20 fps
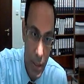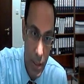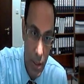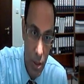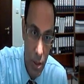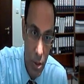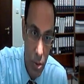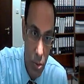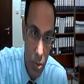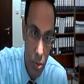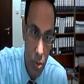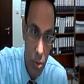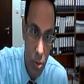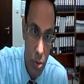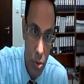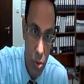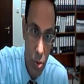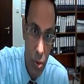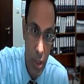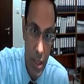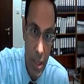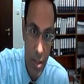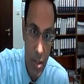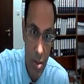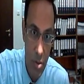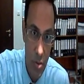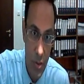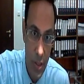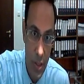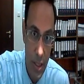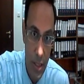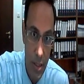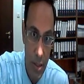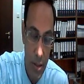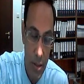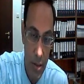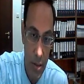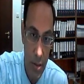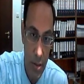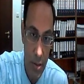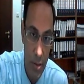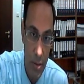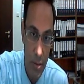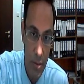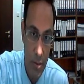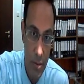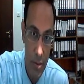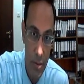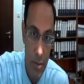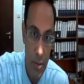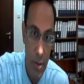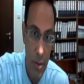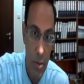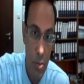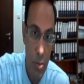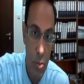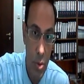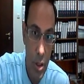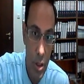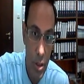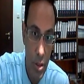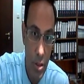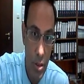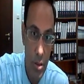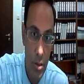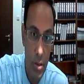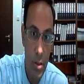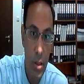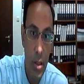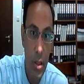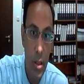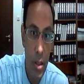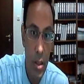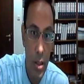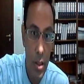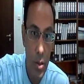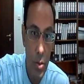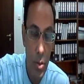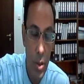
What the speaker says: What did you do yesterday? Worked